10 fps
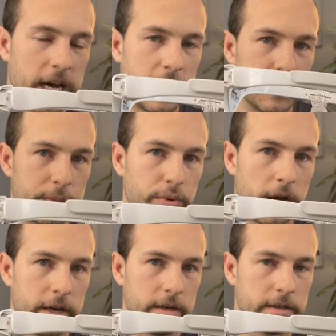times
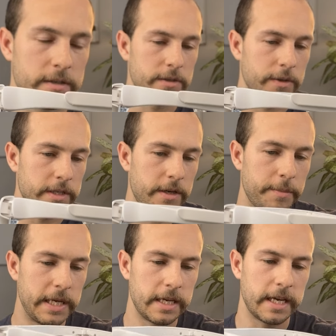brighter. So these are
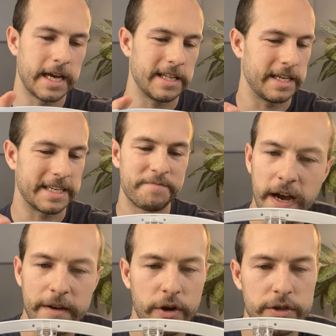peaking at like
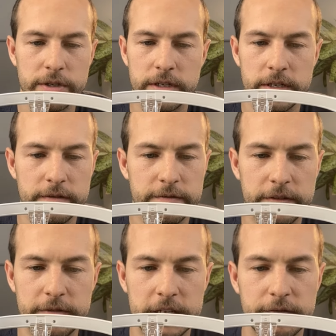550,